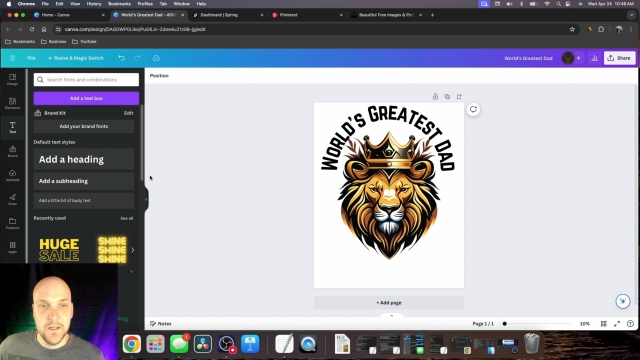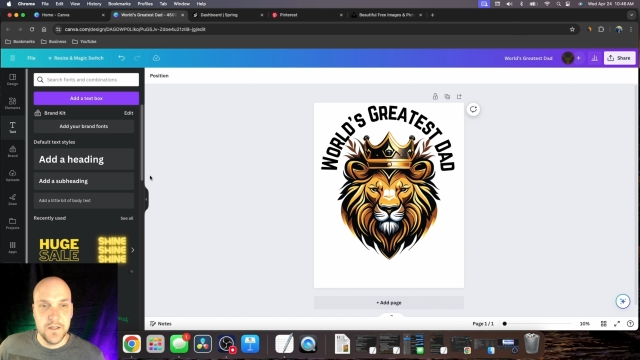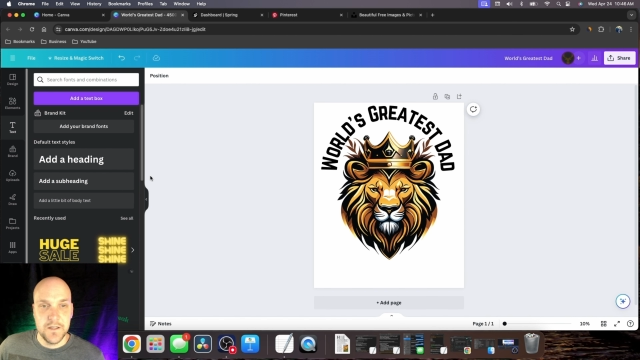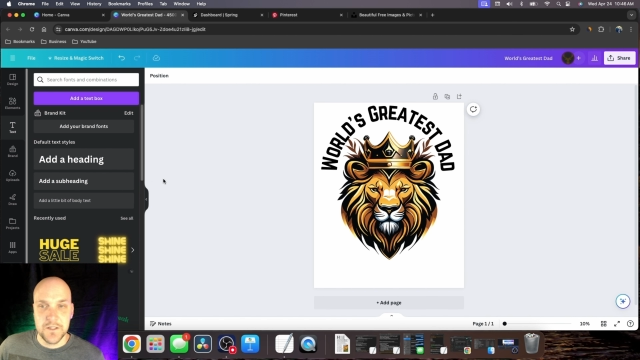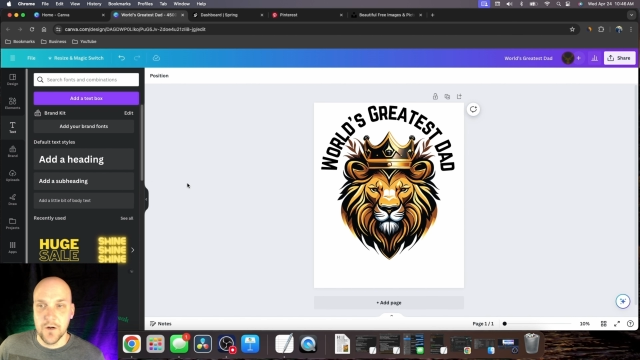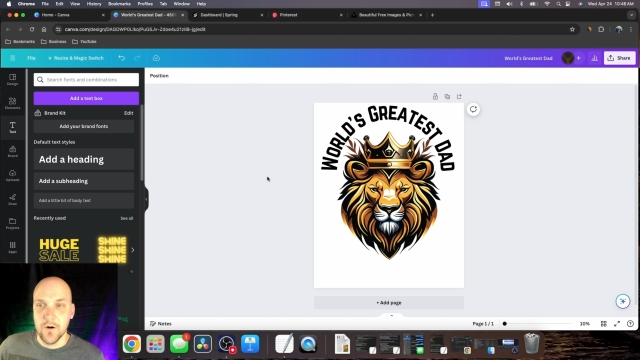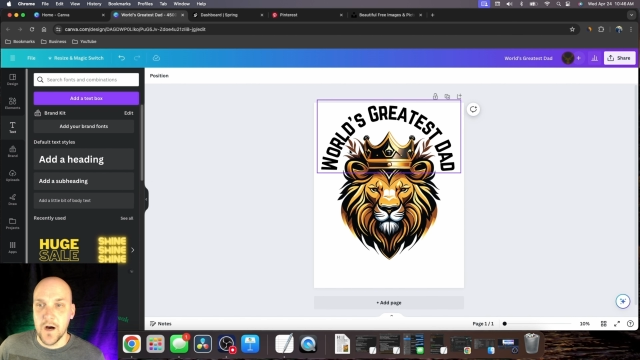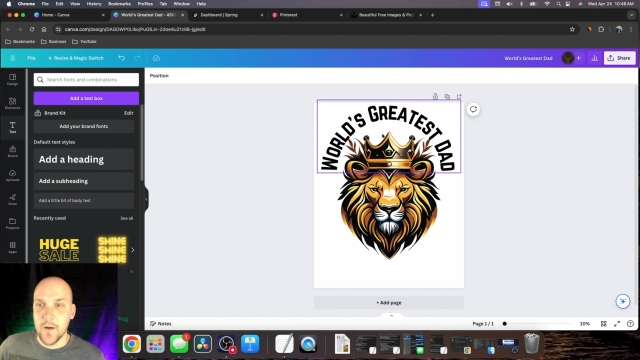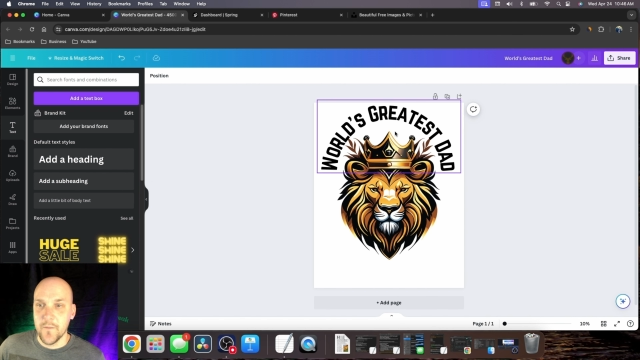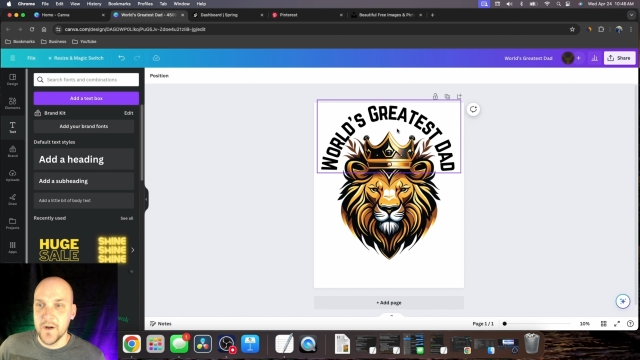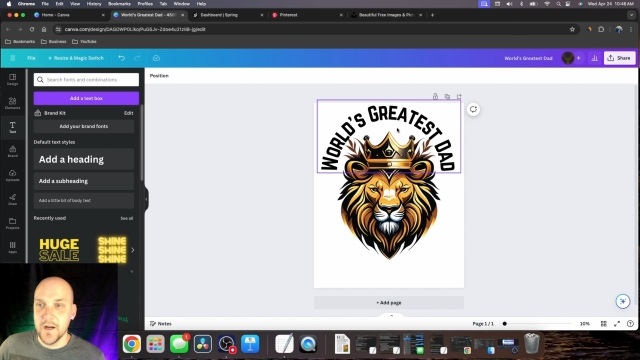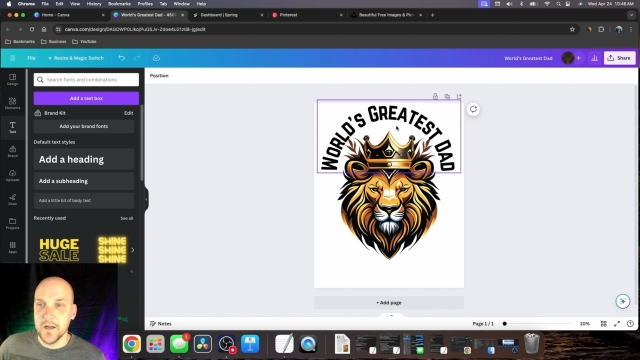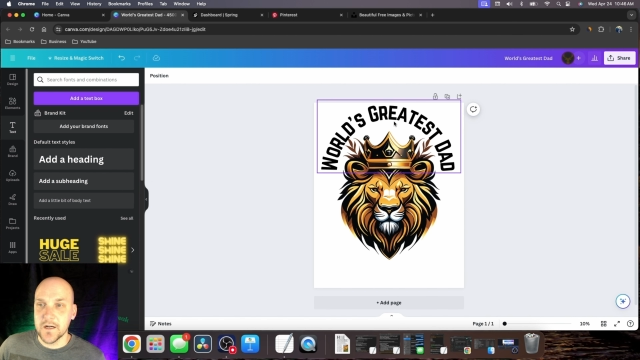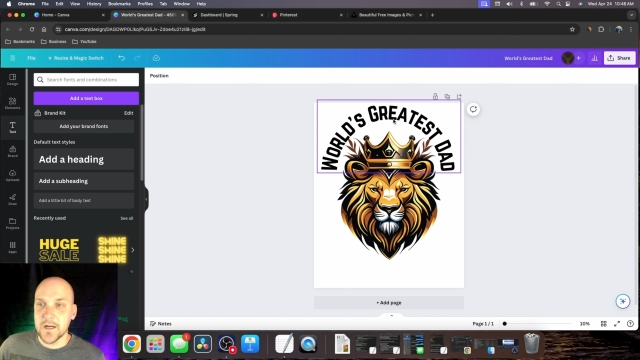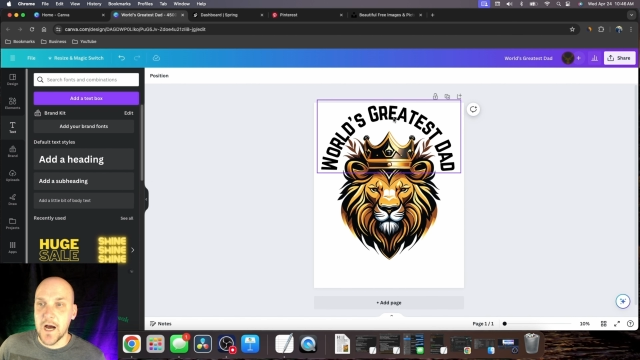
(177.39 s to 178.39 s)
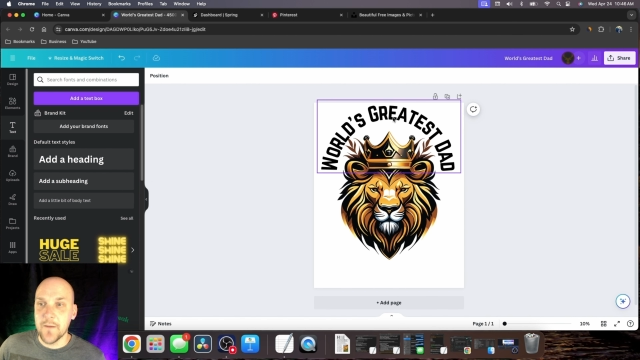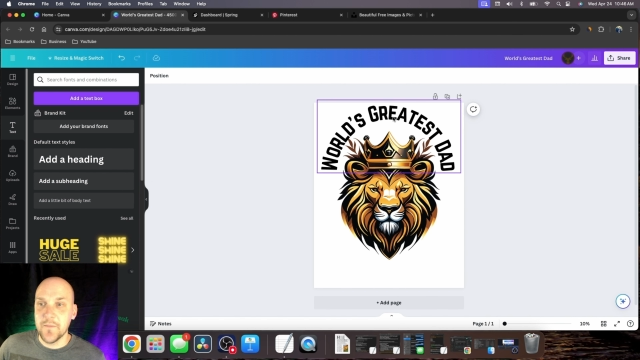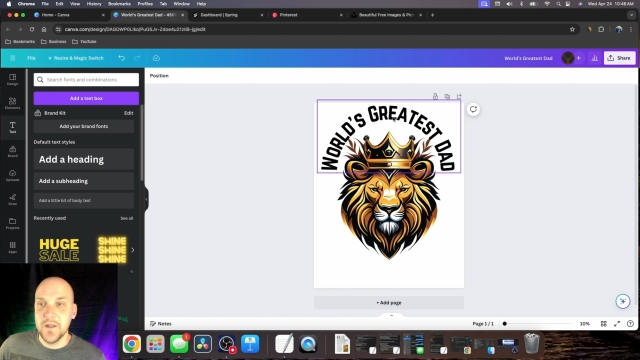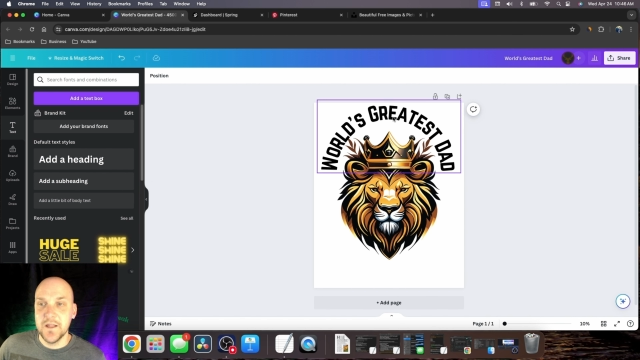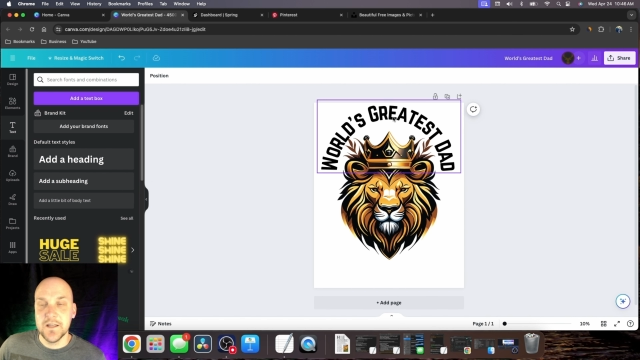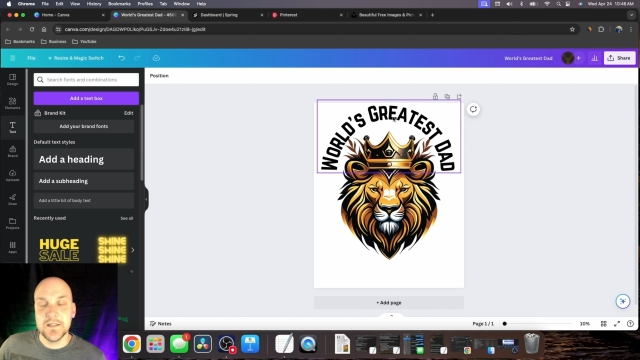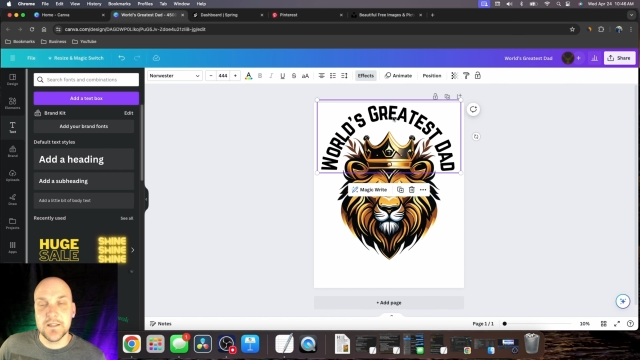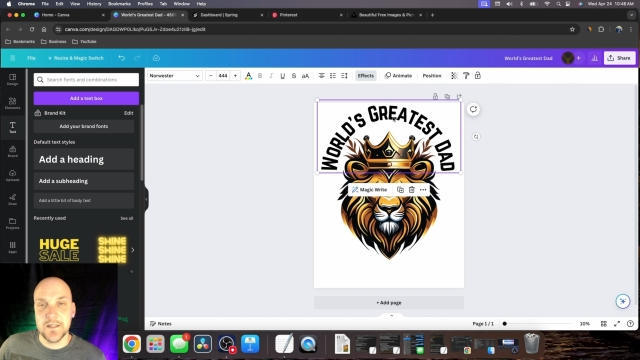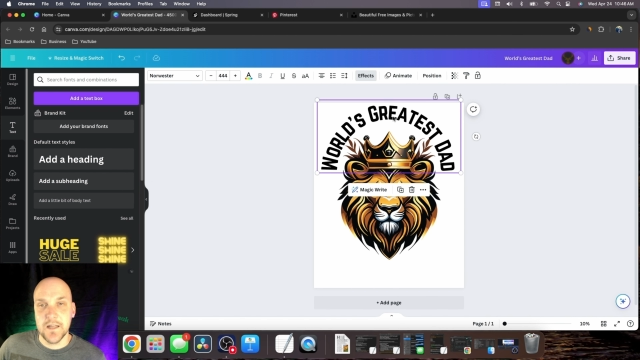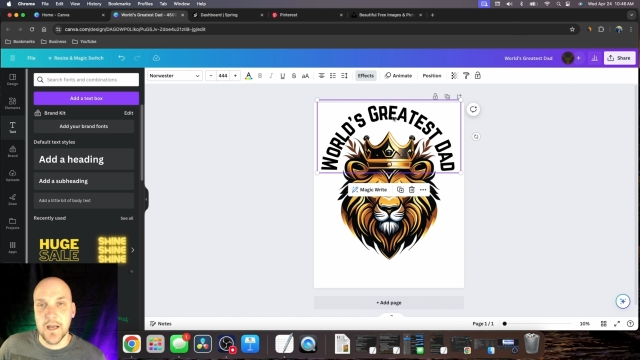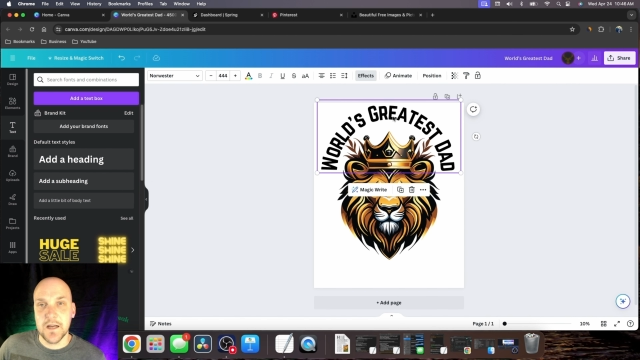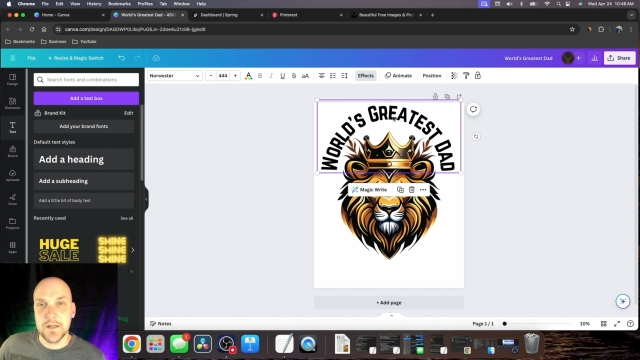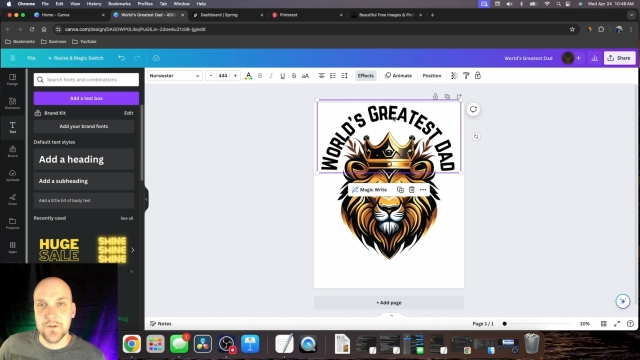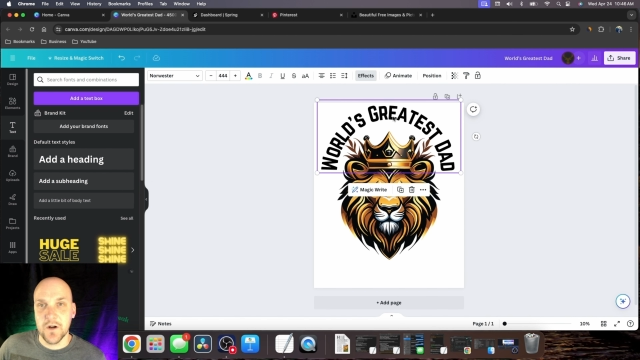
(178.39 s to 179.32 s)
So I'm going to copy this text